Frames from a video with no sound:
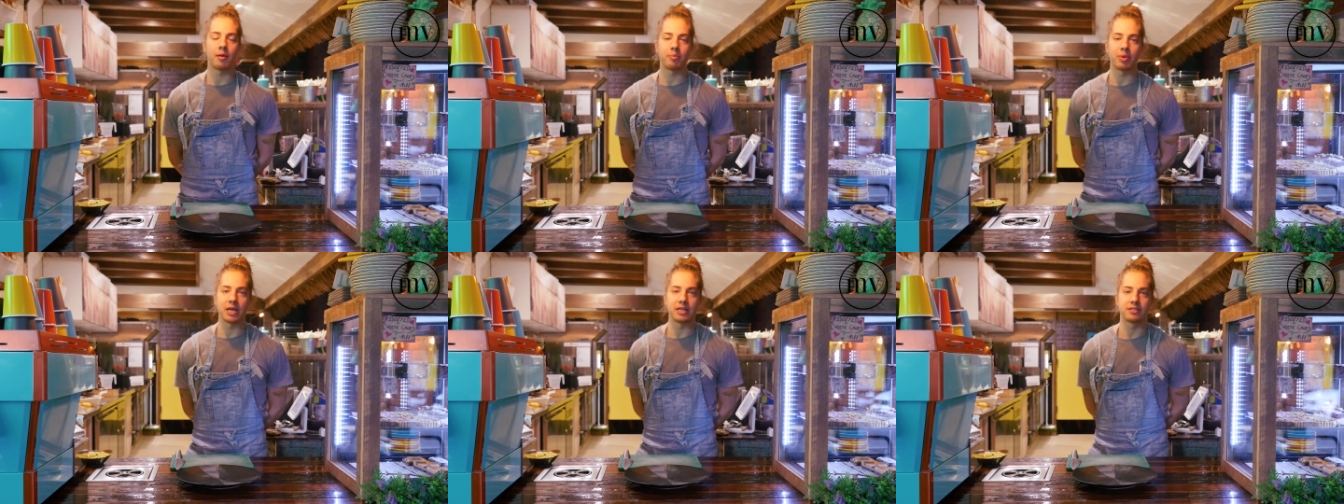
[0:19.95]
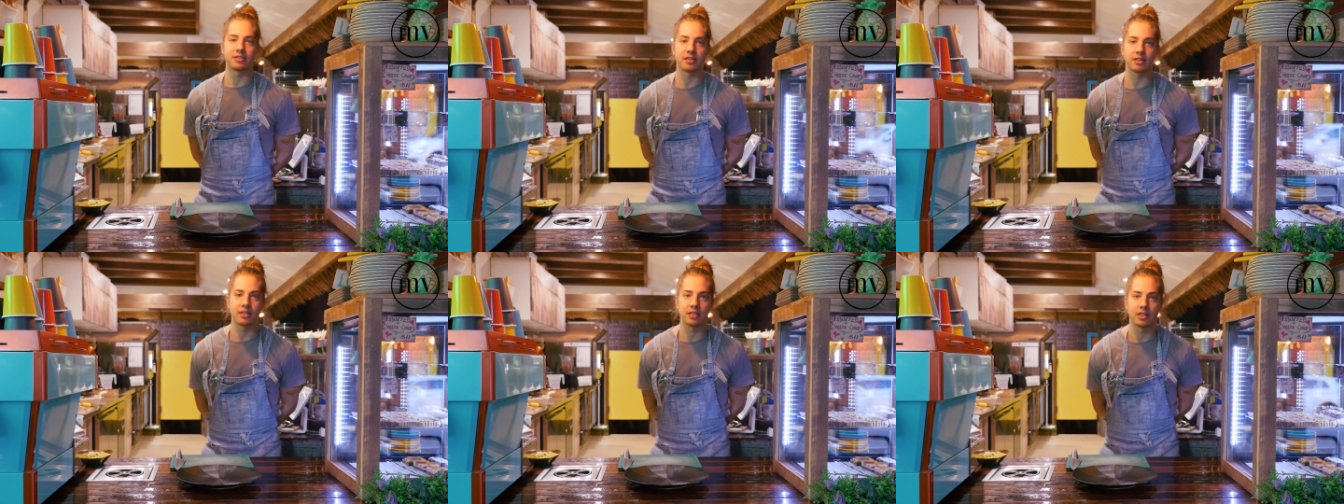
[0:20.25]

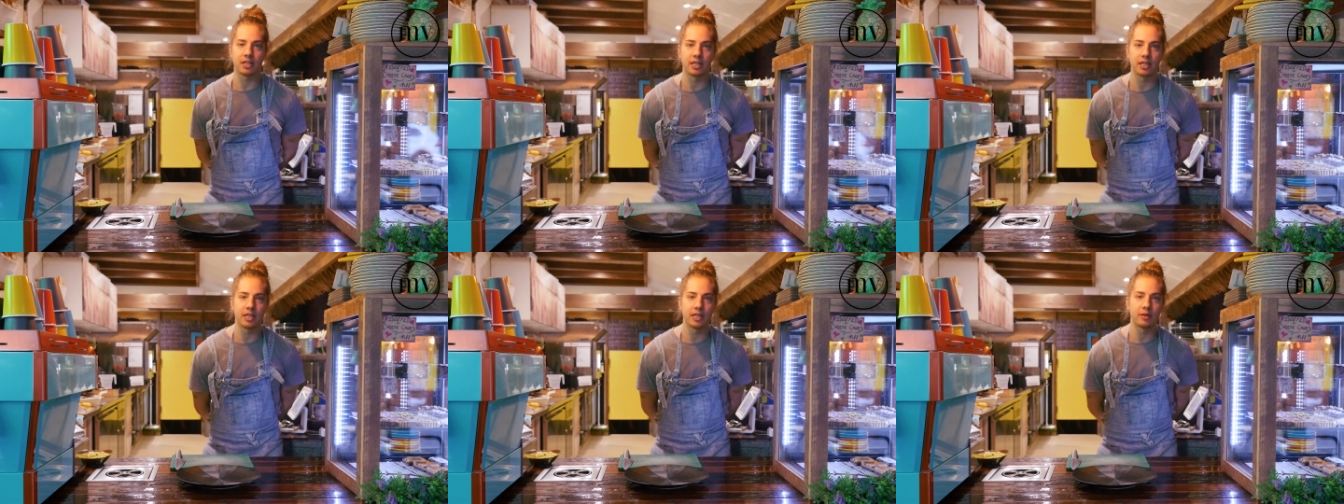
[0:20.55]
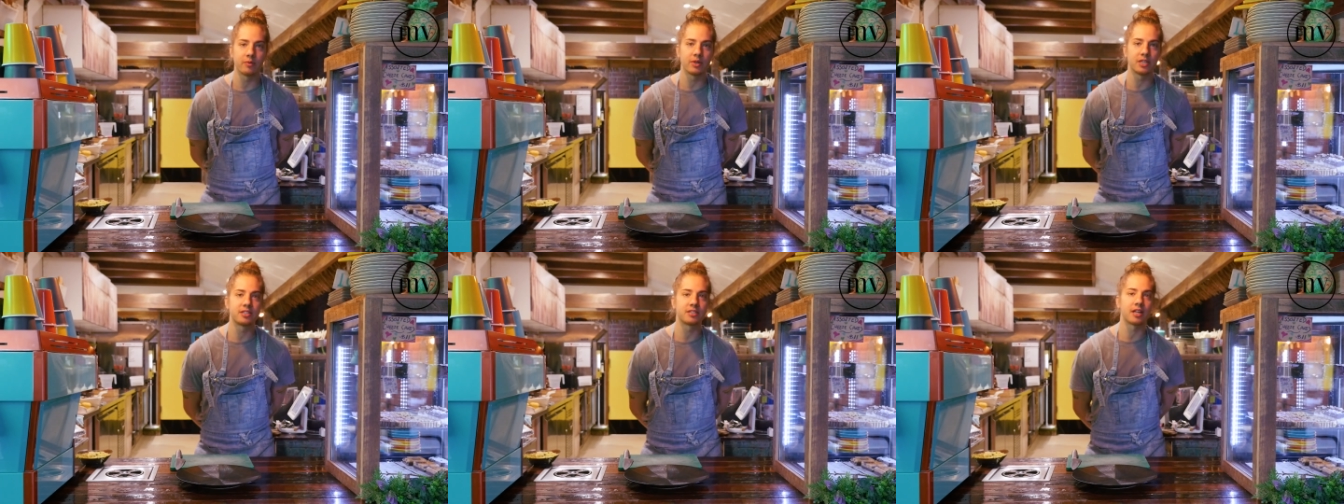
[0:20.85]

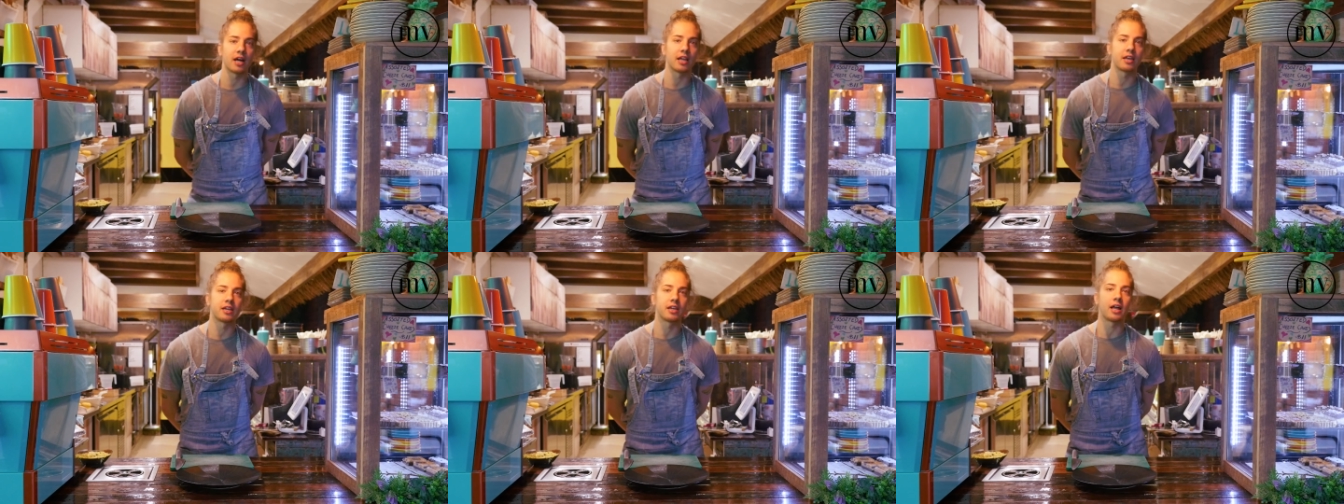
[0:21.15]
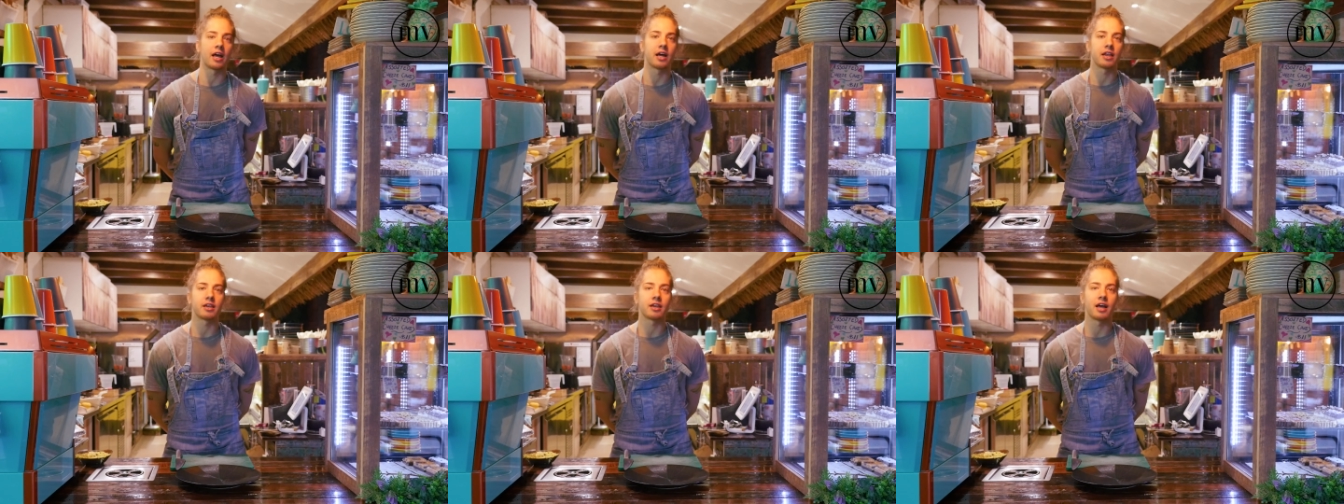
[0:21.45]
Basically, we started
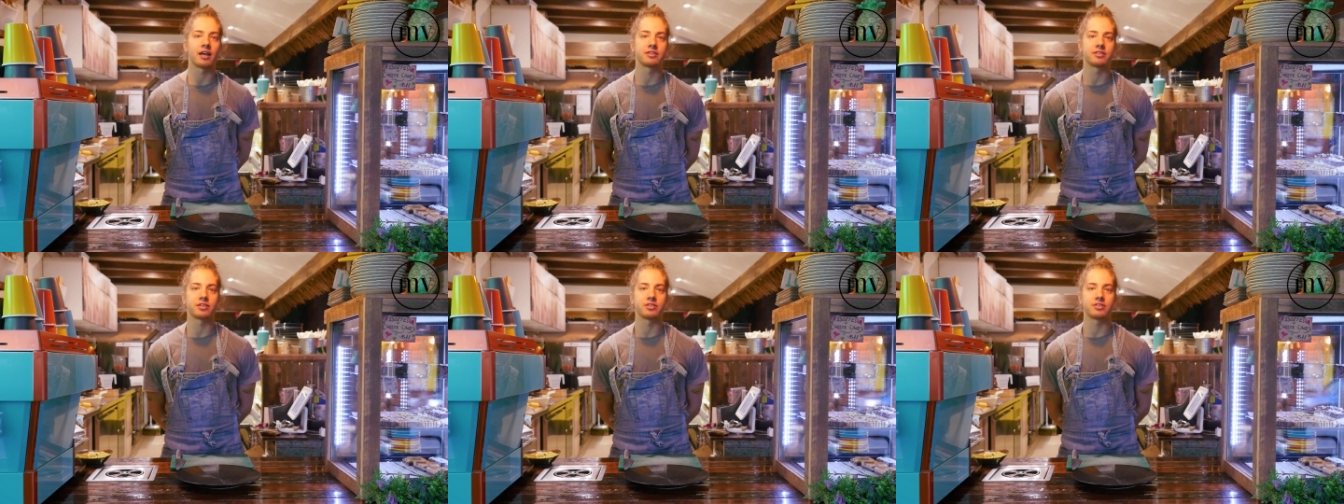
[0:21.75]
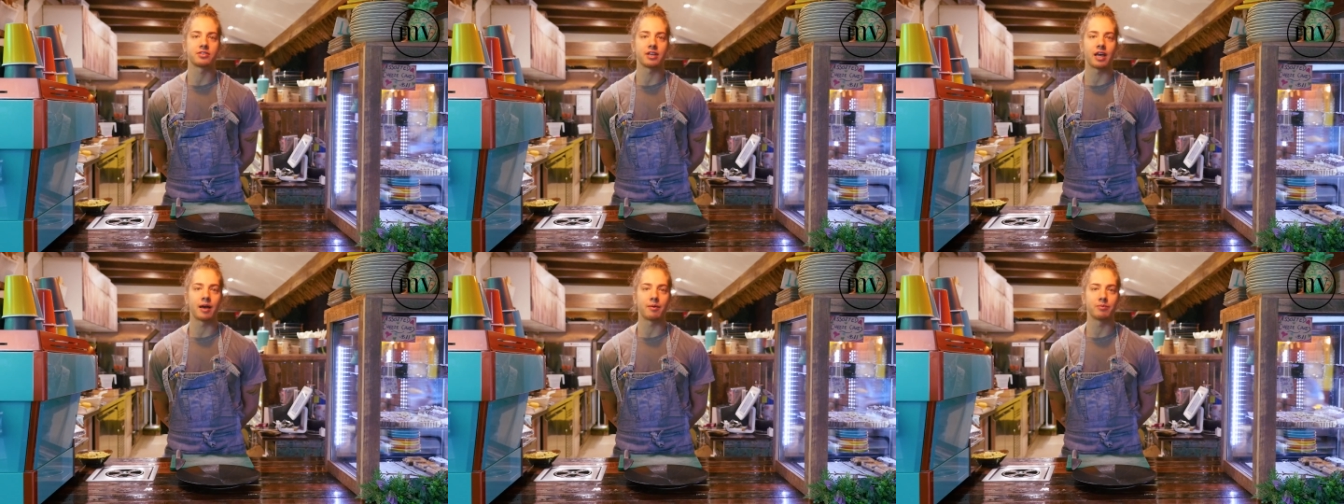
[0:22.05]
out as a
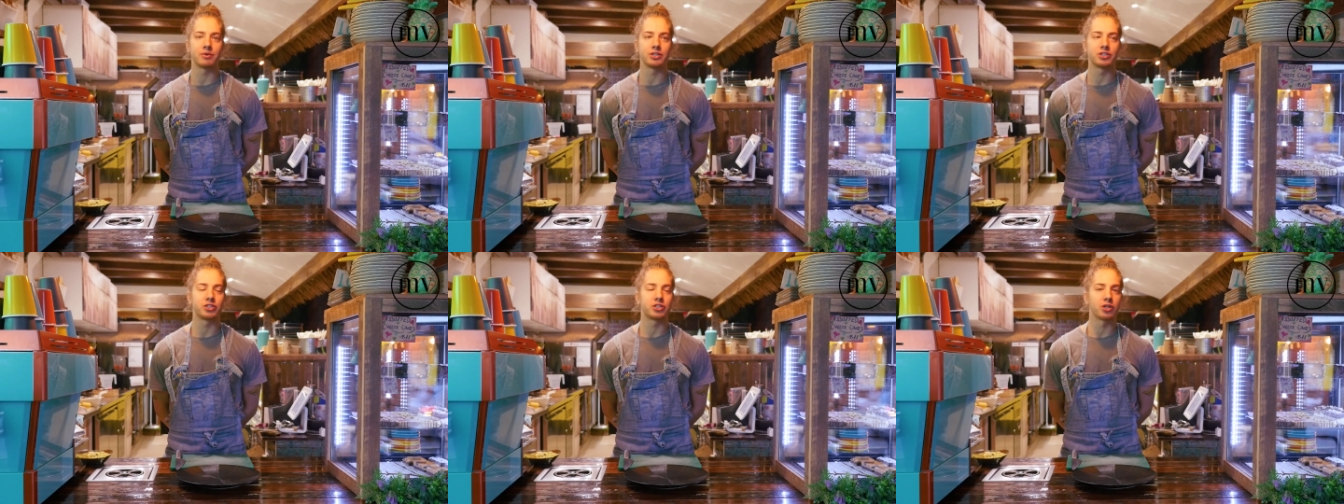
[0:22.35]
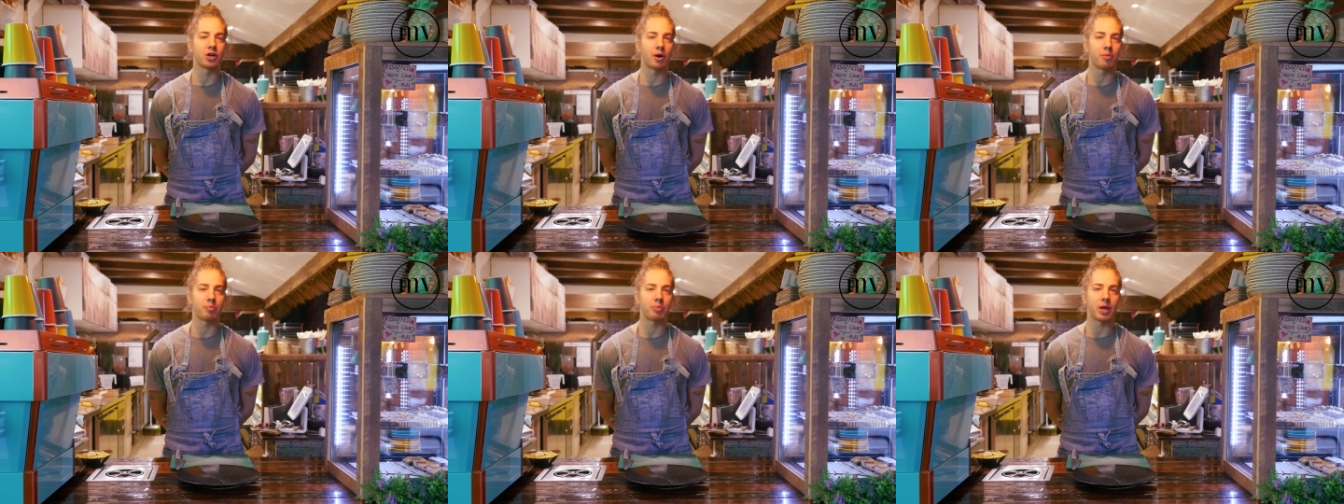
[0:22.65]
sandwich
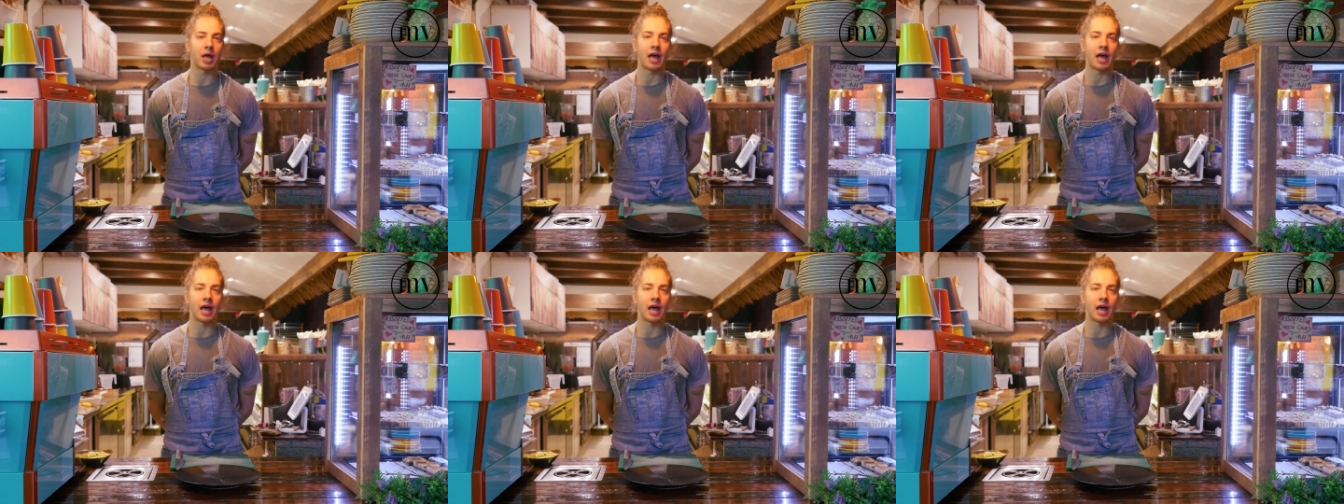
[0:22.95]
shop